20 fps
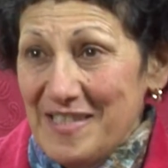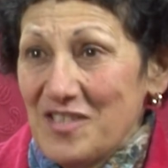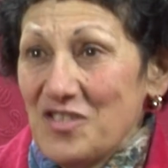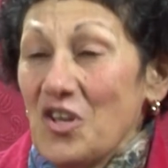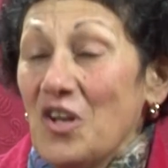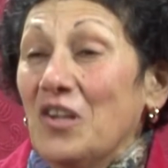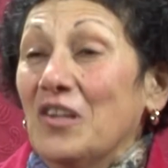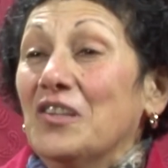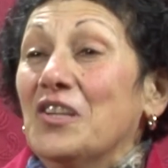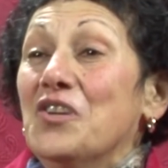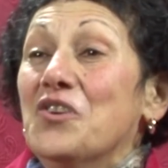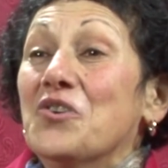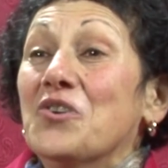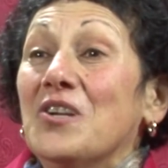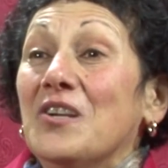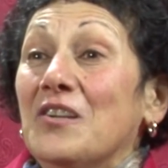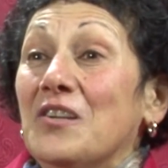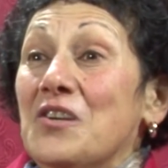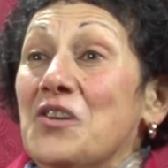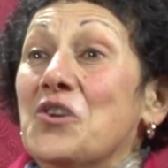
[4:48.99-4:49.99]
It's all
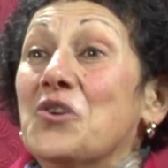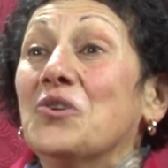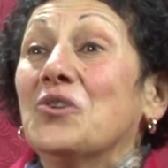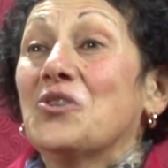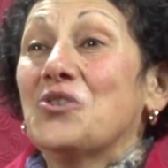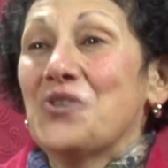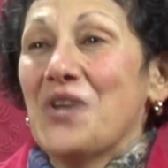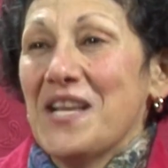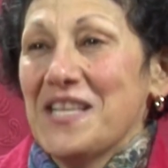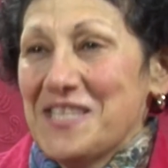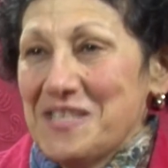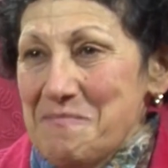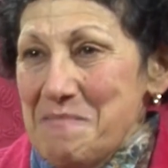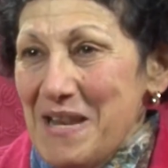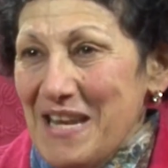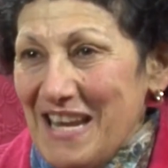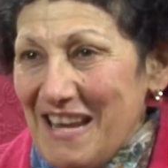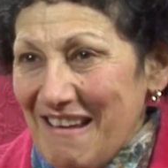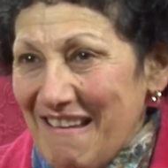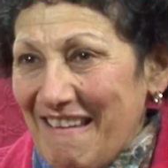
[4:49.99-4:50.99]

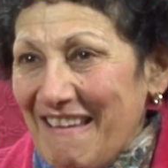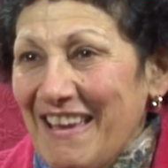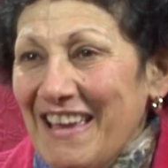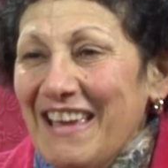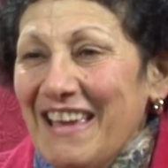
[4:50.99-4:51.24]
neurotransmitting.